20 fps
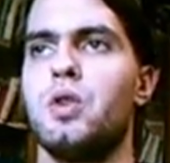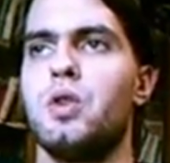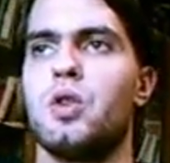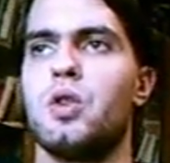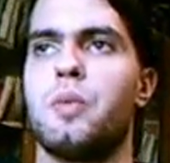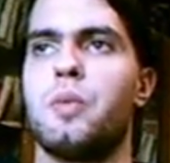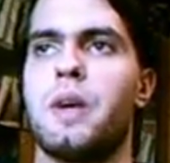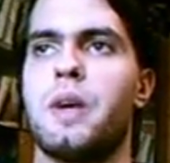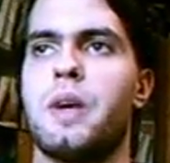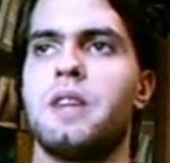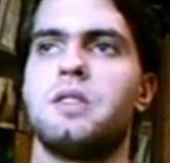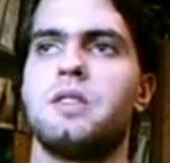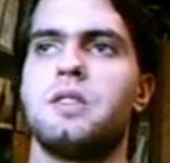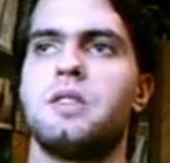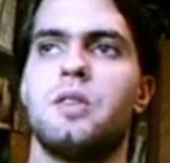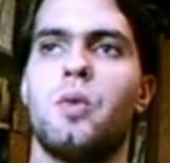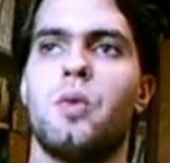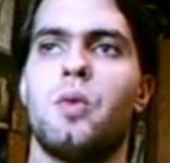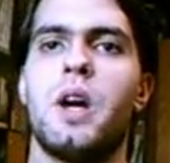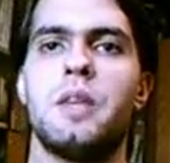Europe as
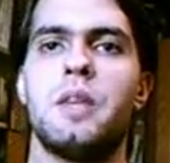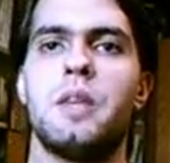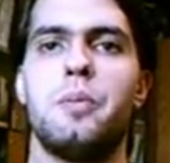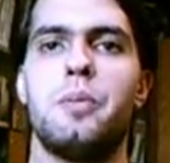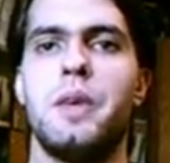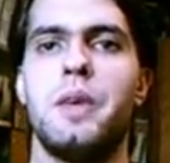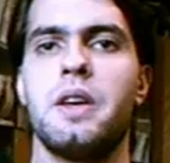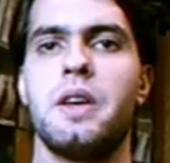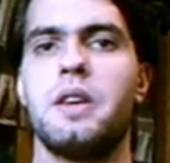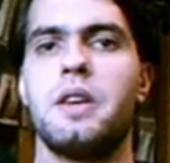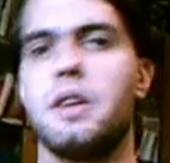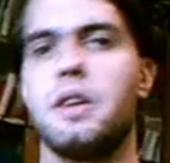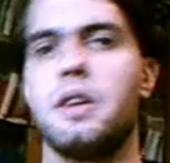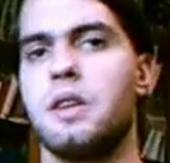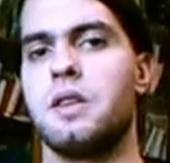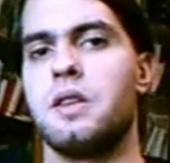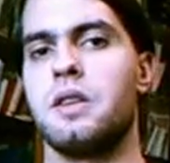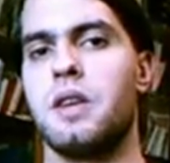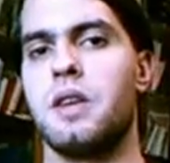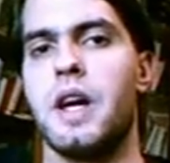one big
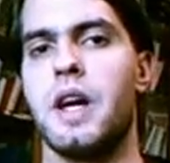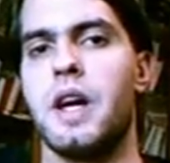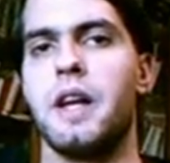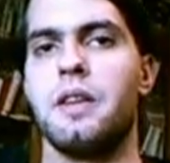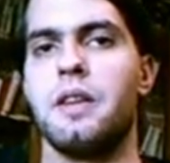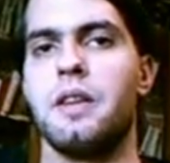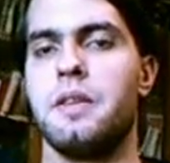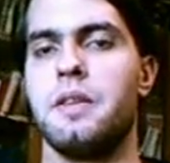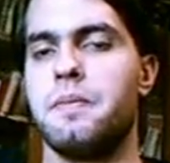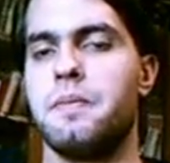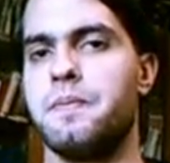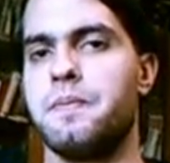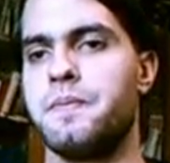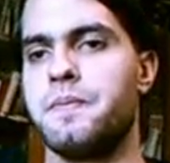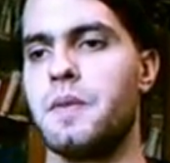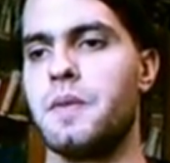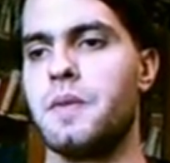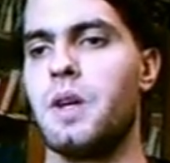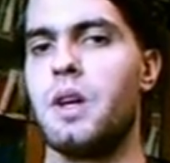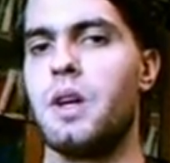ally.
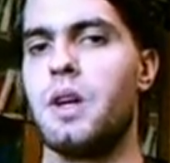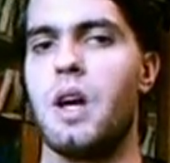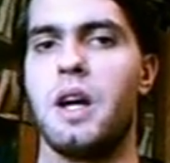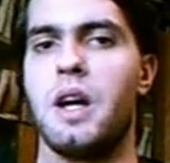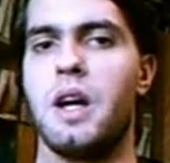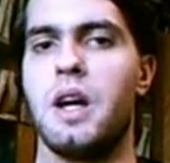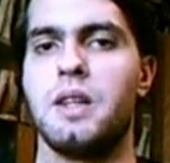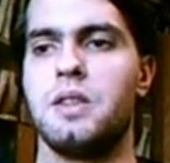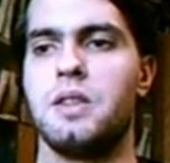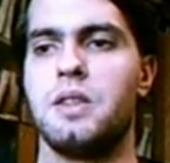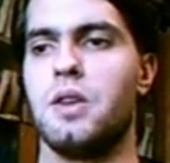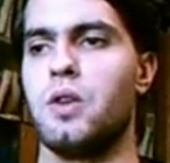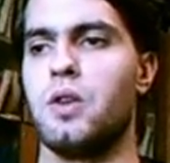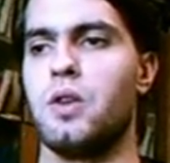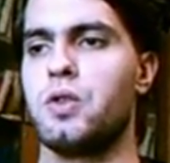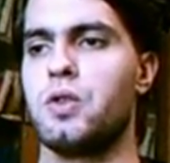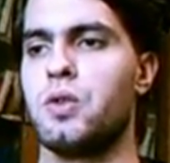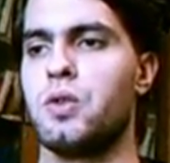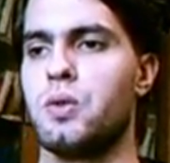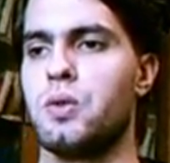And
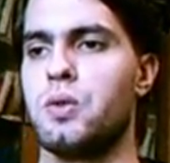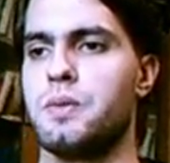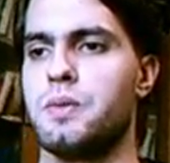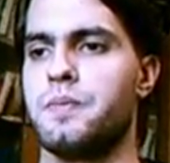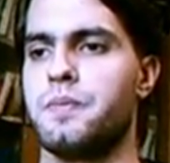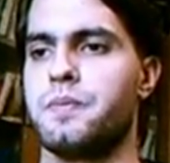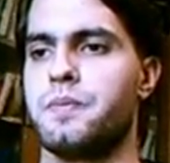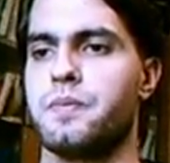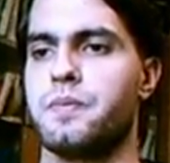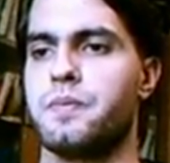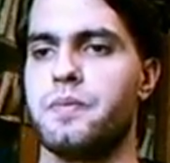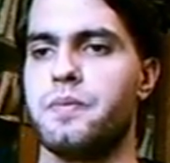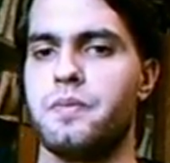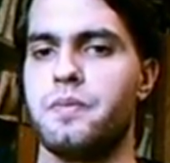also